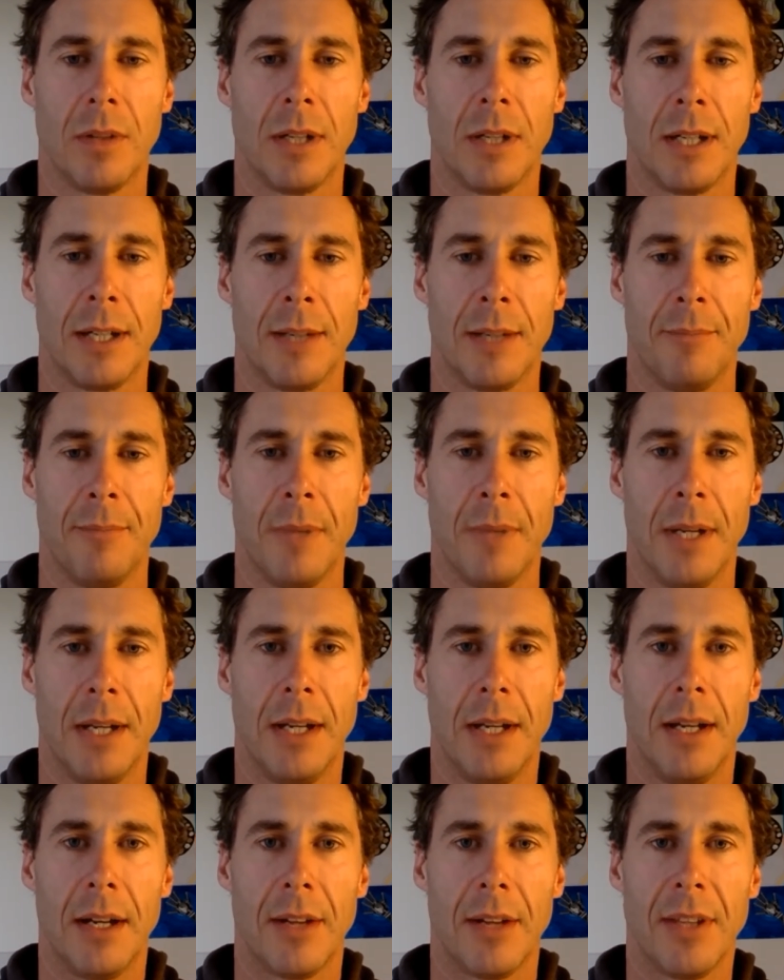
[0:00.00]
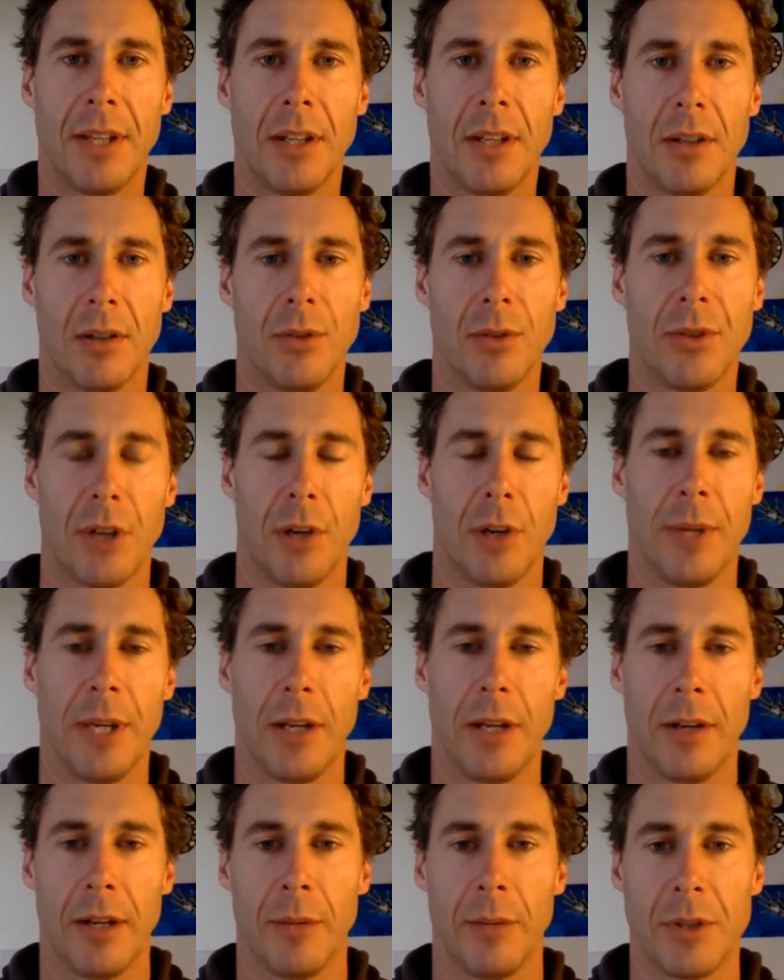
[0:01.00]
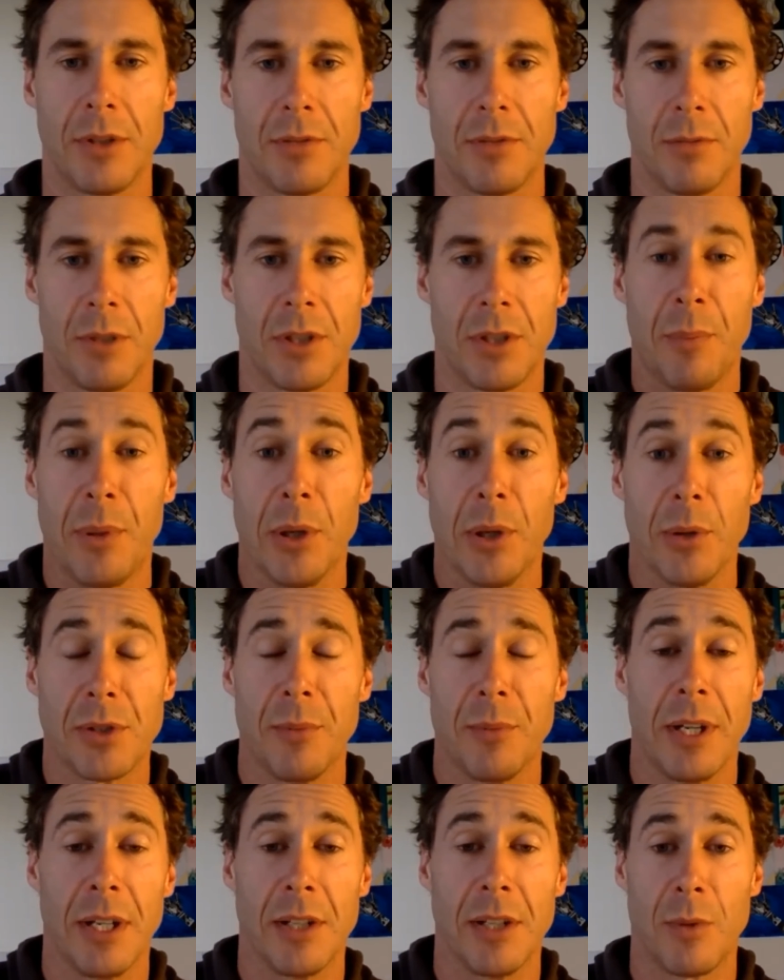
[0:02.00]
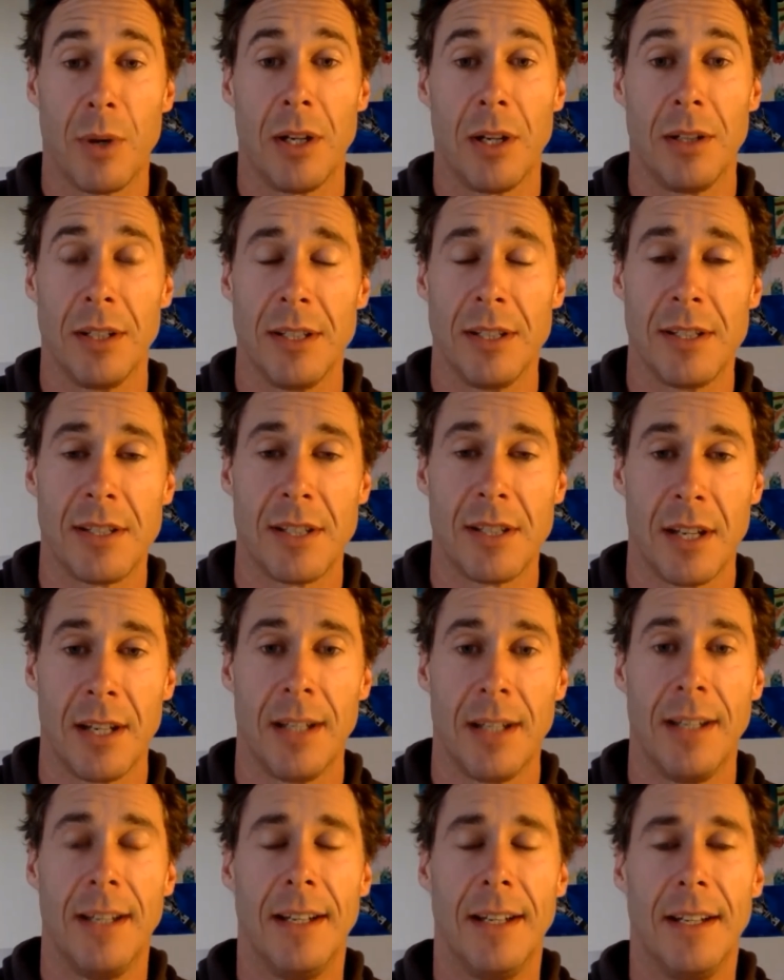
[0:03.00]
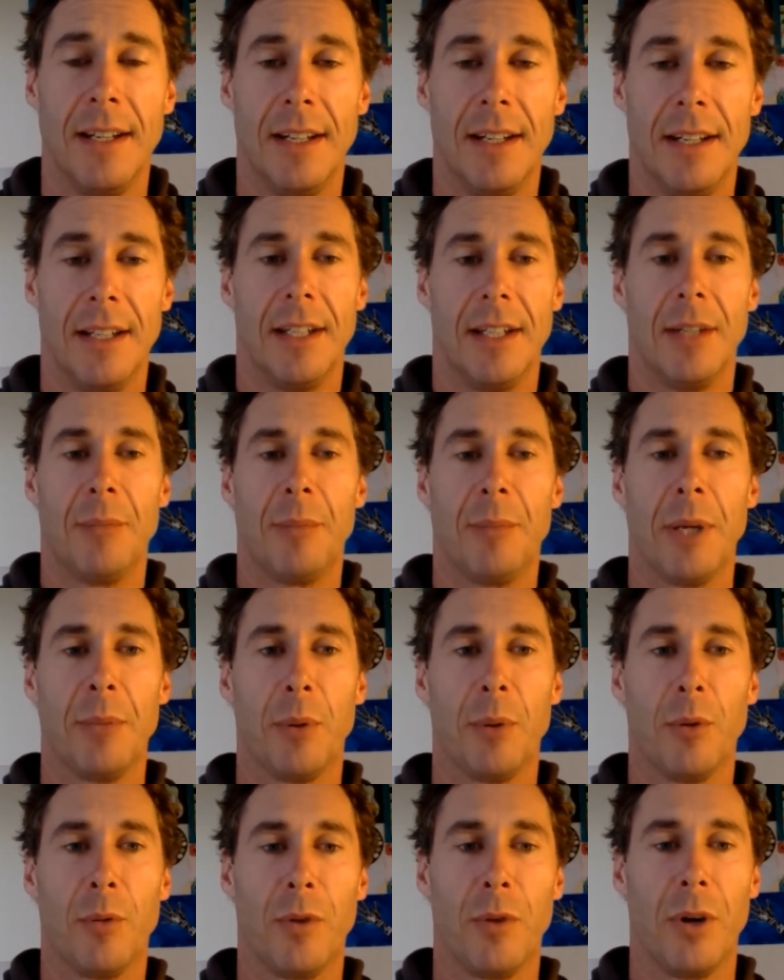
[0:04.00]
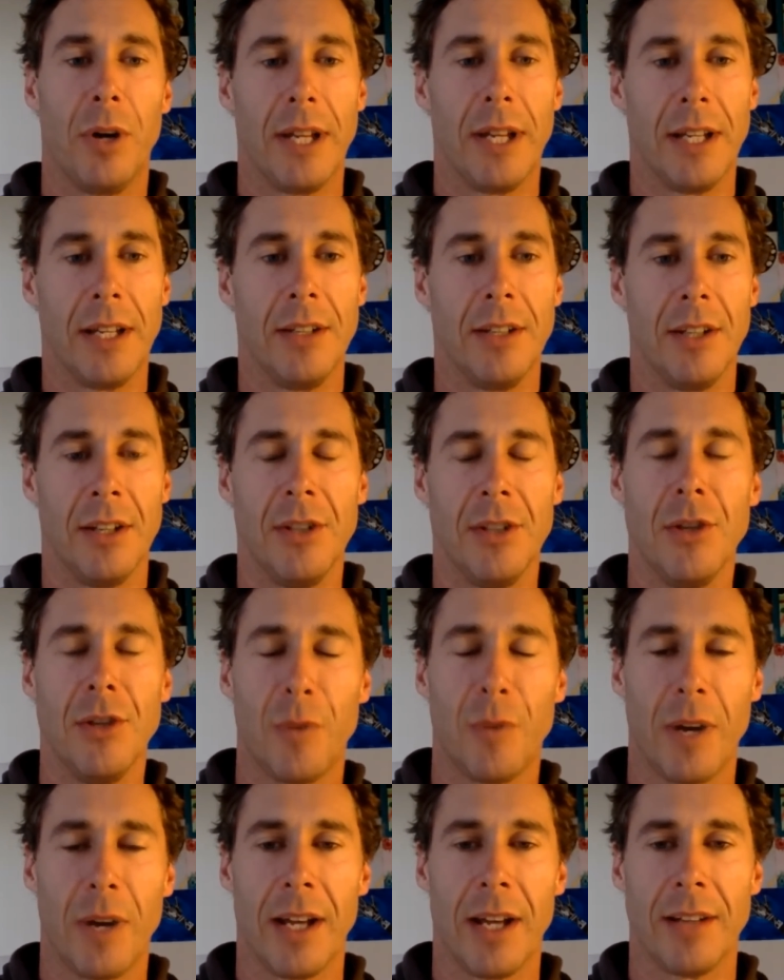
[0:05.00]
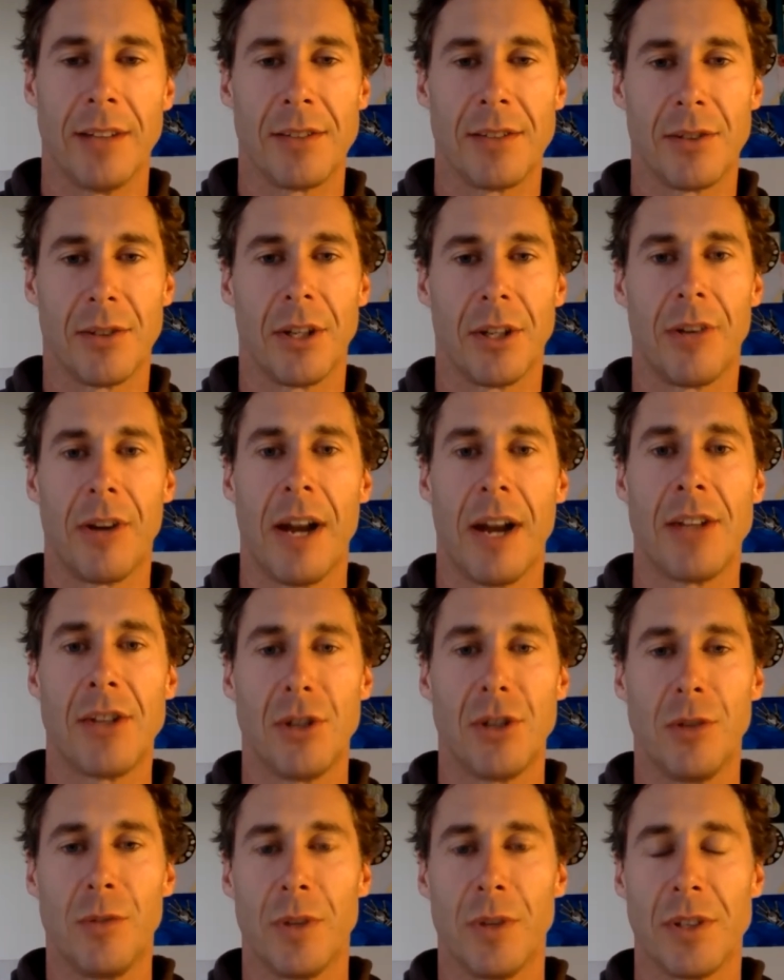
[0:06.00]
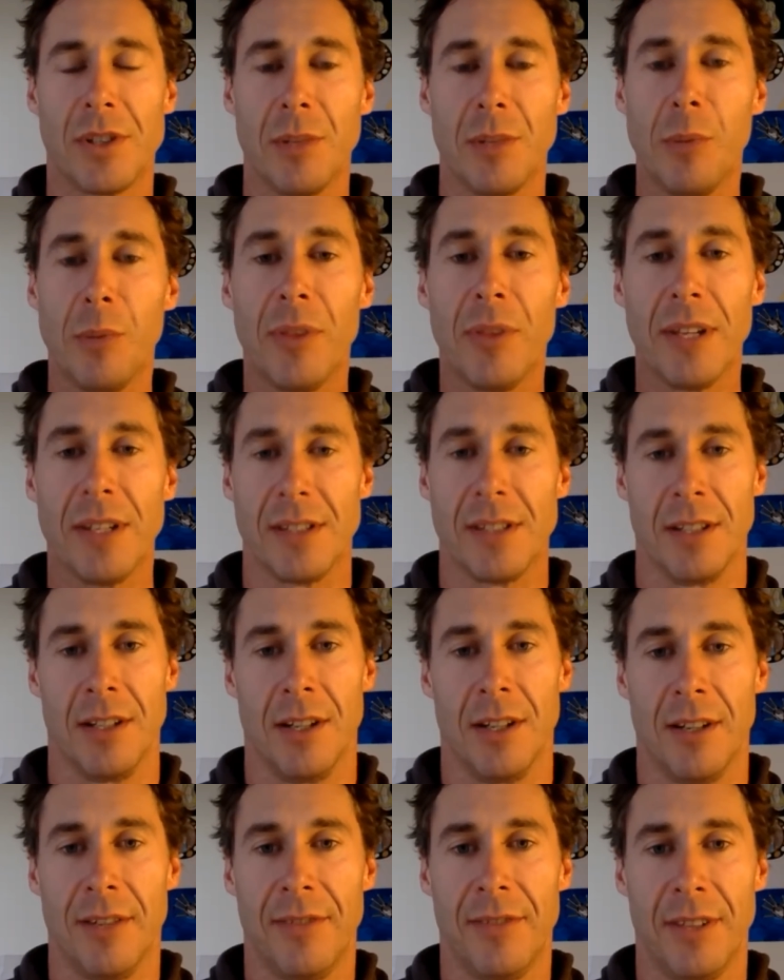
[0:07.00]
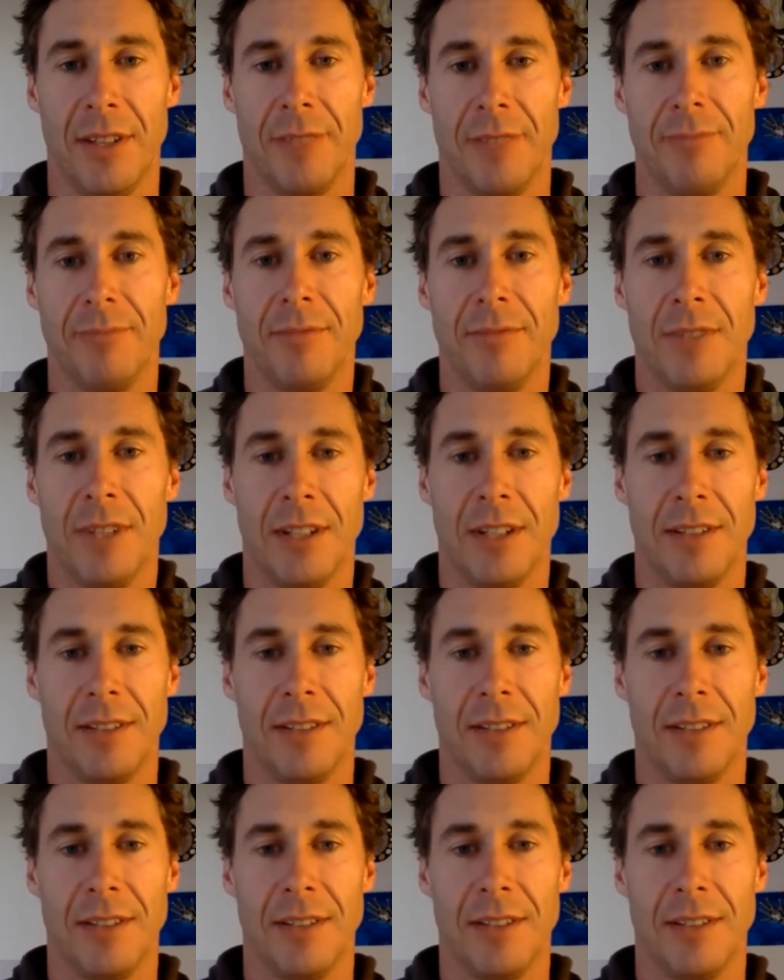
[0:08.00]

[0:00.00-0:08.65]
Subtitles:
And I think also I'm hearing, which appeals to me as well, is people finding a newfound sort of gratitude for the simple things in life that